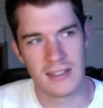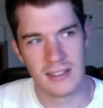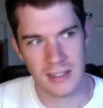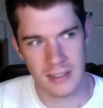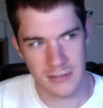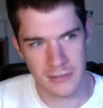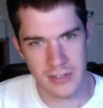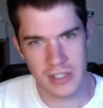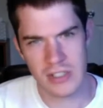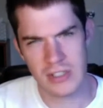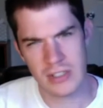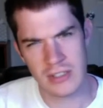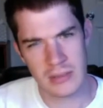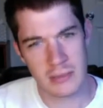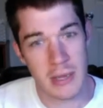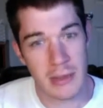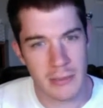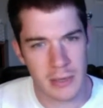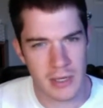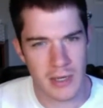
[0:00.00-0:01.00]
eventually,
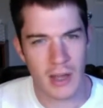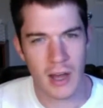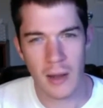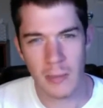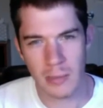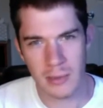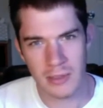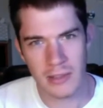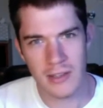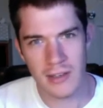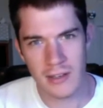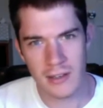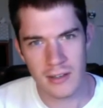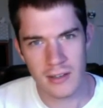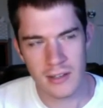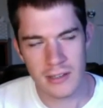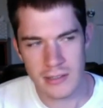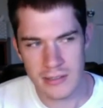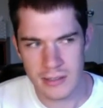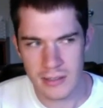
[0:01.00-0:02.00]
maybe in a couple of
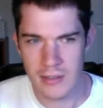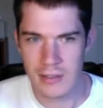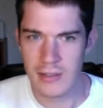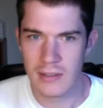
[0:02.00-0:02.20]
years,